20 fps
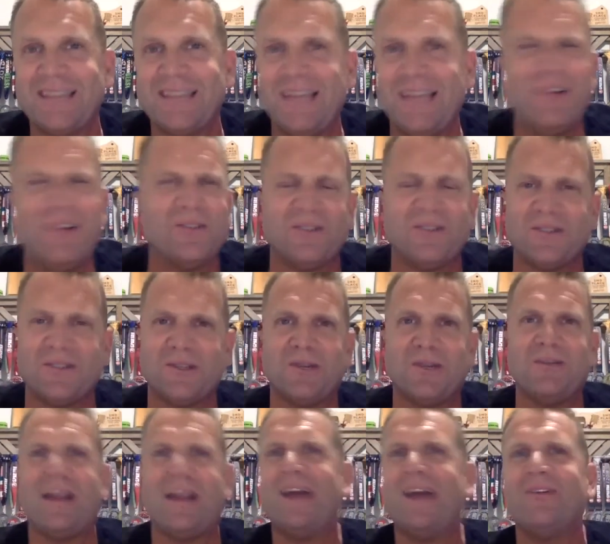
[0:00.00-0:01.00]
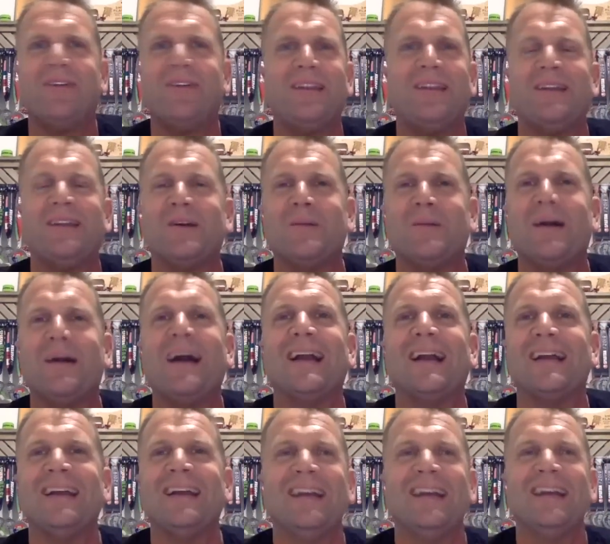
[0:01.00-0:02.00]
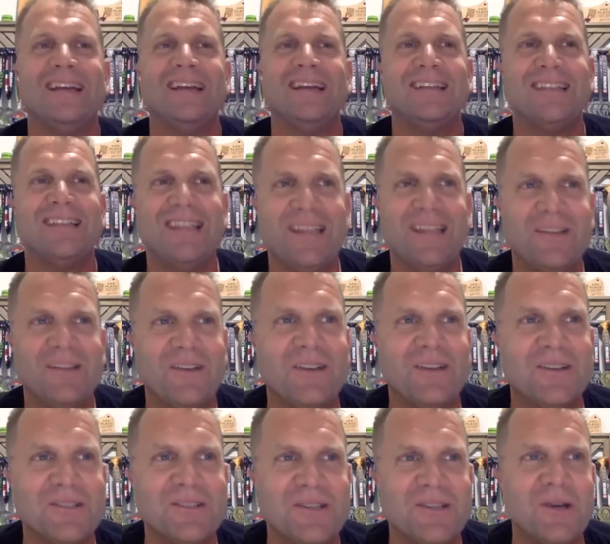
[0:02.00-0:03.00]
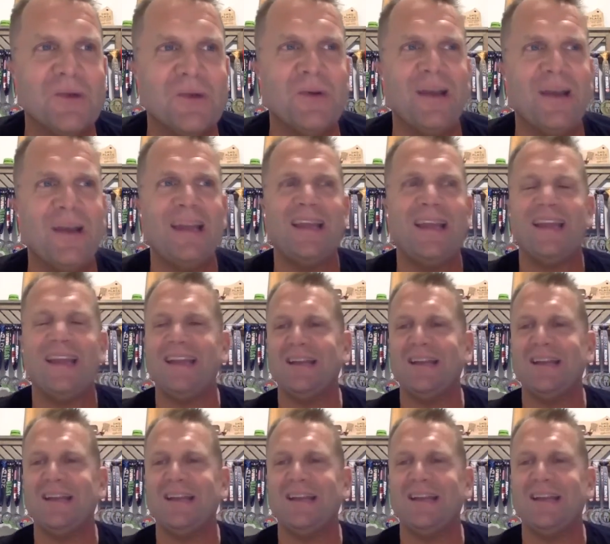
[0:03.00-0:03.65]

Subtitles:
They don't deserve it. I don't need to go back to Nineveh. There's no way.